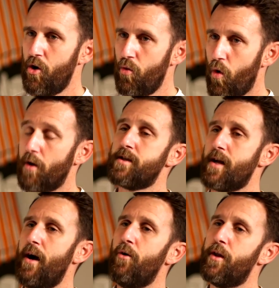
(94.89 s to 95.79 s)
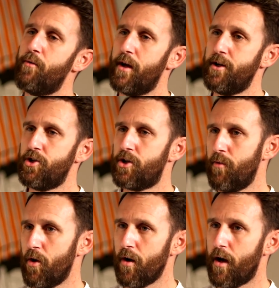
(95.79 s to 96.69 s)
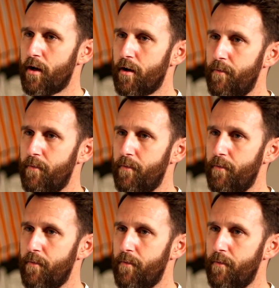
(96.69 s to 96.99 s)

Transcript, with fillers: what does a healthy relationship look like?